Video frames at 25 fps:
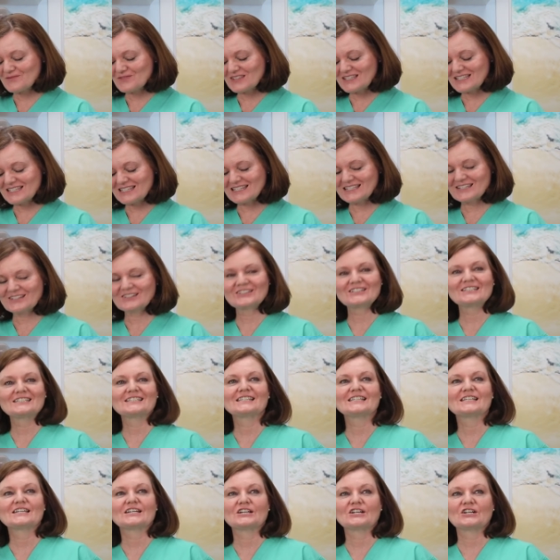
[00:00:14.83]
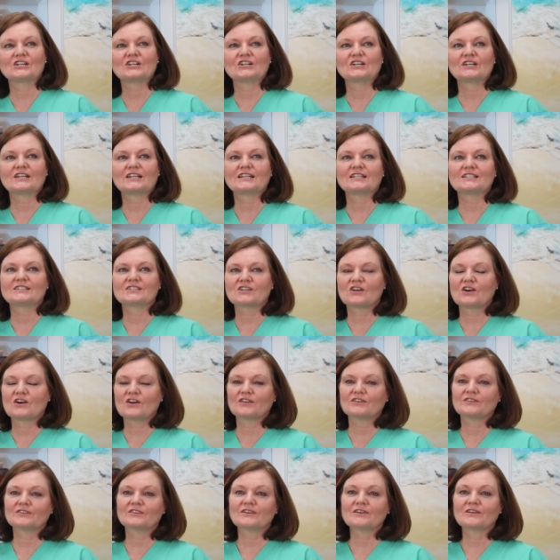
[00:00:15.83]
series here, and it's
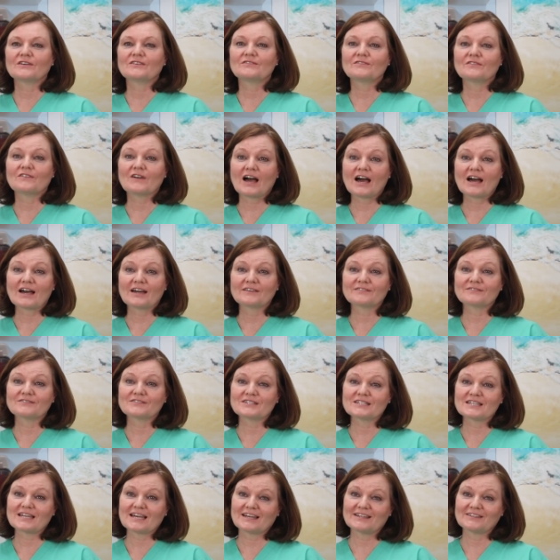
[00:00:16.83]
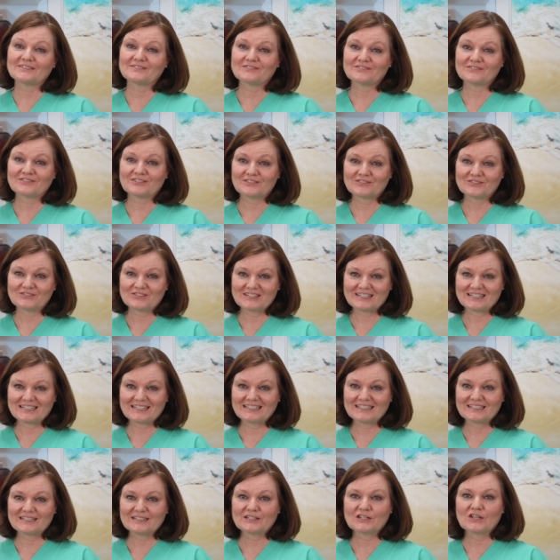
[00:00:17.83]
called 5, 10,
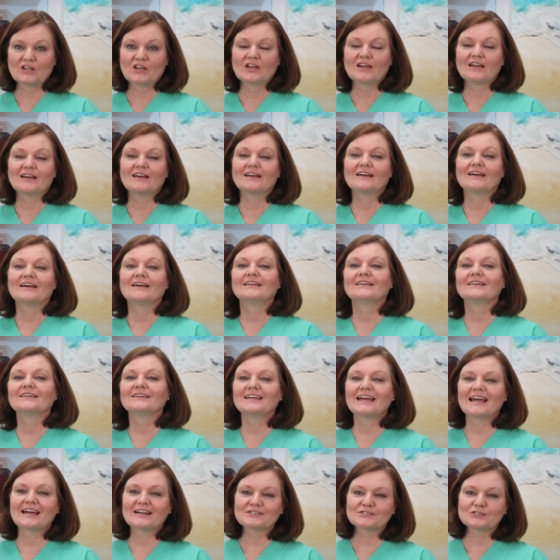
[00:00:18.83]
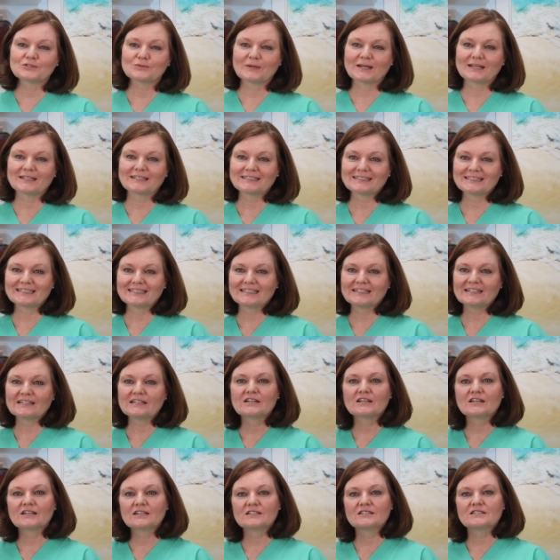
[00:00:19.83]
15. And in actuality,
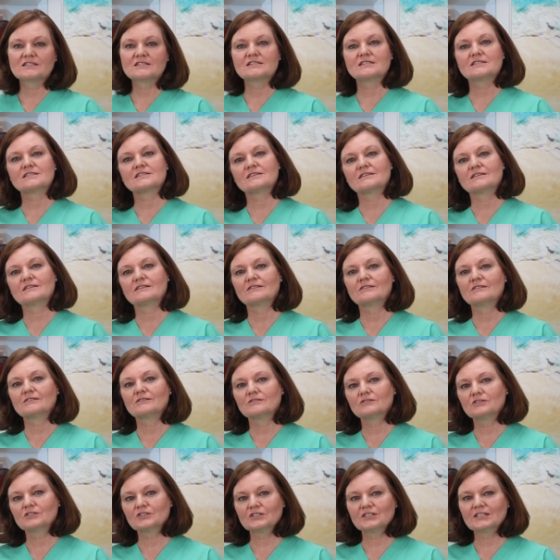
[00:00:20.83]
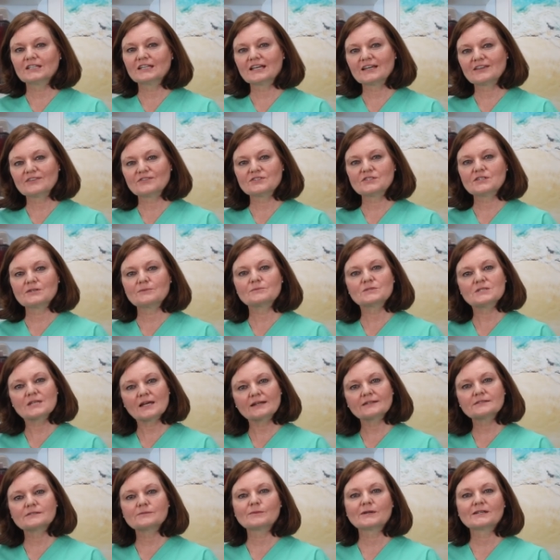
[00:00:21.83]
it's looking at some
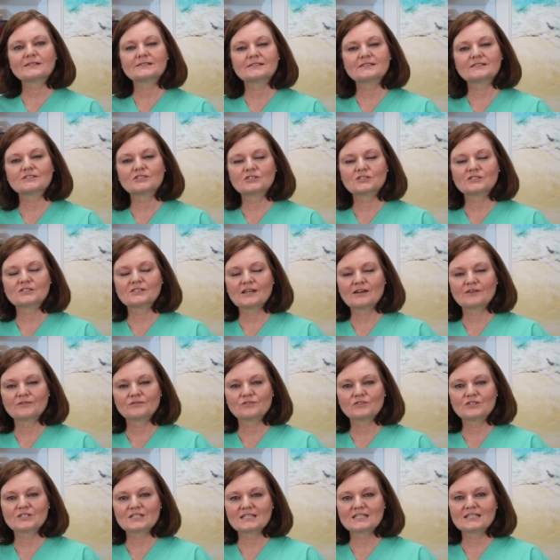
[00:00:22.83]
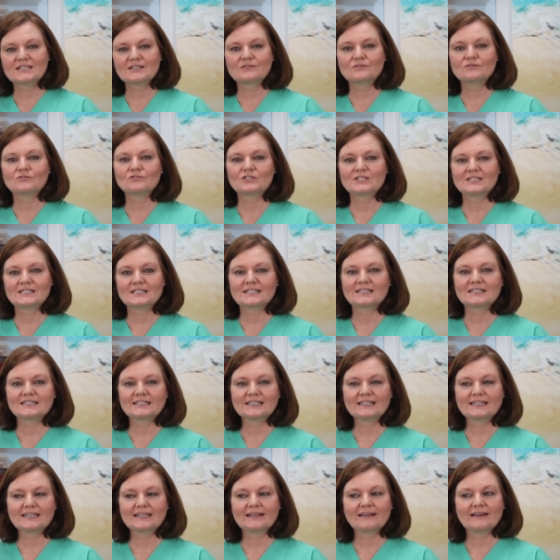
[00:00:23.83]
text messages I've received
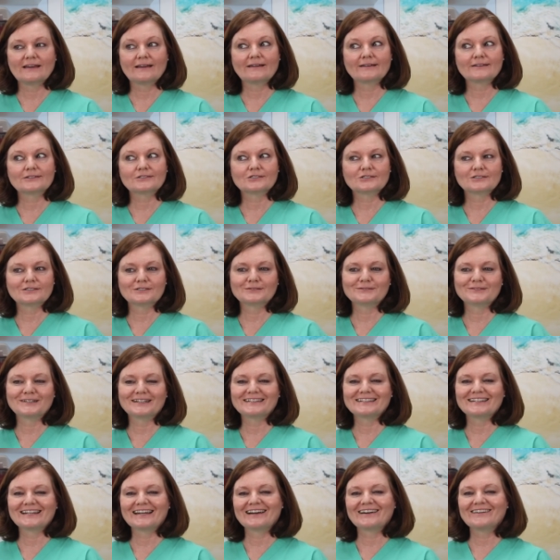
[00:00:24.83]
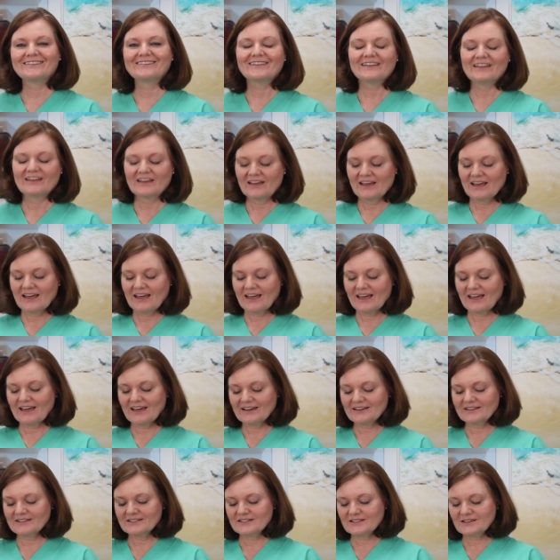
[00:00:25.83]
recently, actually right now,
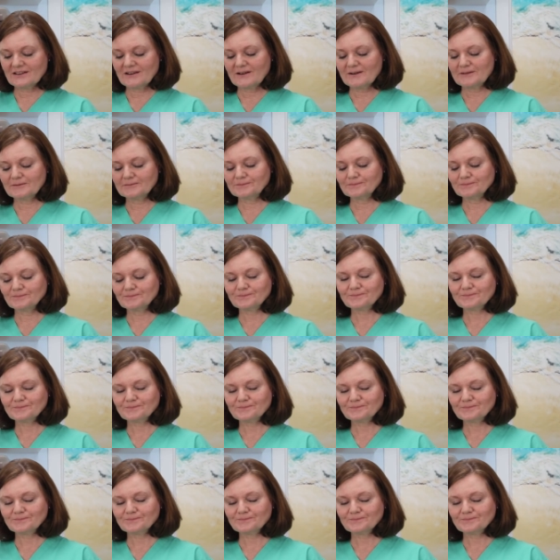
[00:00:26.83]
and